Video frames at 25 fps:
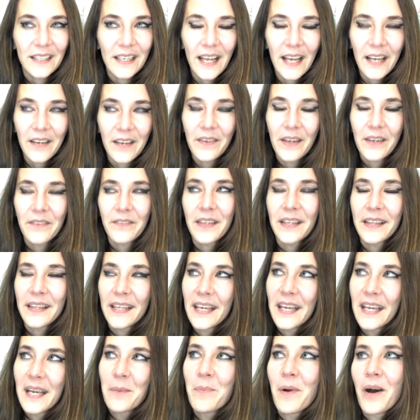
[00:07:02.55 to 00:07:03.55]
Like when we
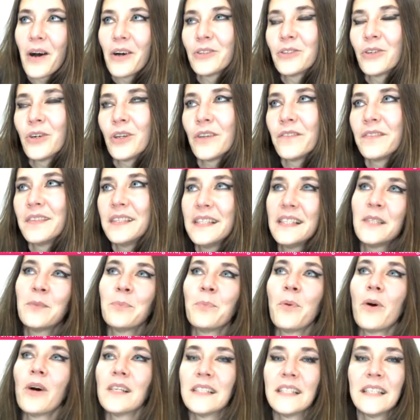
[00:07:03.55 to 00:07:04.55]
think about all of this
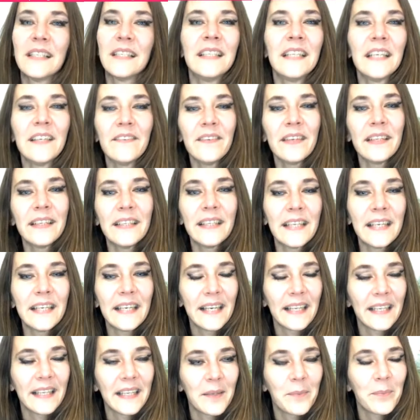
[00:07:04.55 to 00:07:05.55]

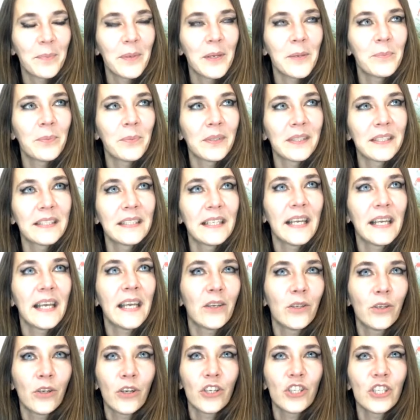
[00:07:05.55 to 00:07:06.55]
positivity and the people
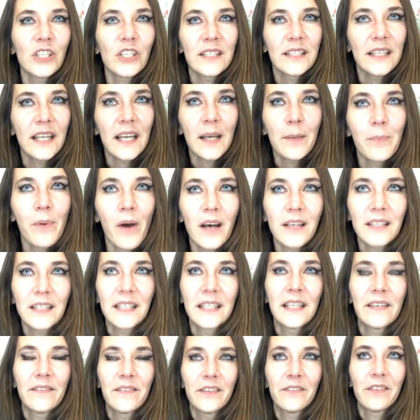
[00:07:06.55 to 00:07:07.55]
saying, just think
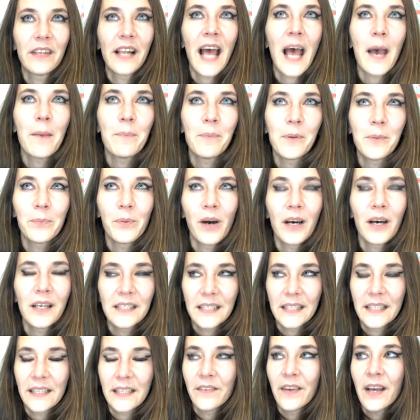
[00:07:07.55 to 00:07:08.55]
positive, it will happen
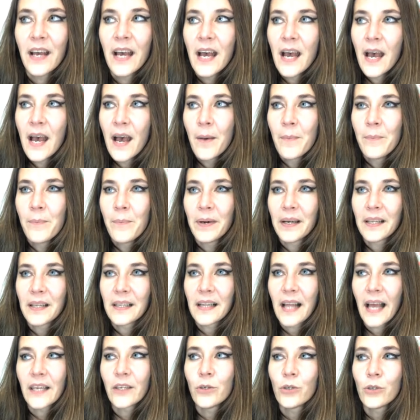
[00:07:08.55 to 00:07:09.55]
positive. But
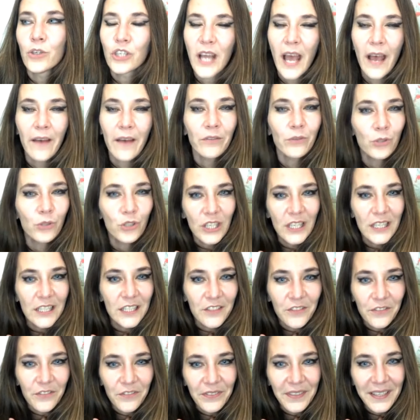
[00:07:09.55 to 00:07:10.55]
like you have to
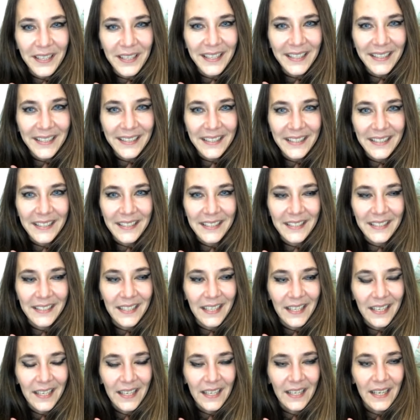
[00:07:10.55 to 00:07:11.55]
just feel this
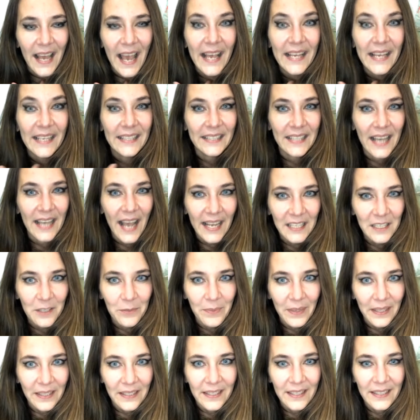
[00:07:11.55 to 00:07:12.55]

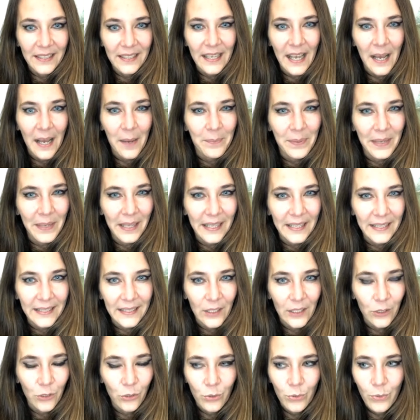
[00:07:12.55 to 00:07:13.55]
excitement, the
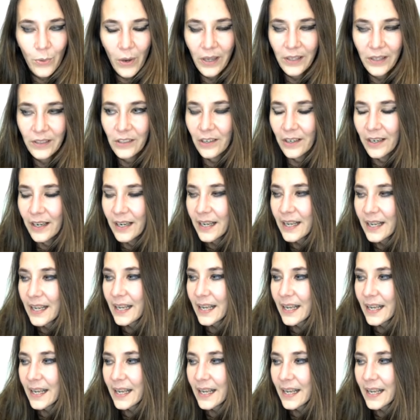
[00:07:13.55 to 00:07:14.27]
ability to wonder.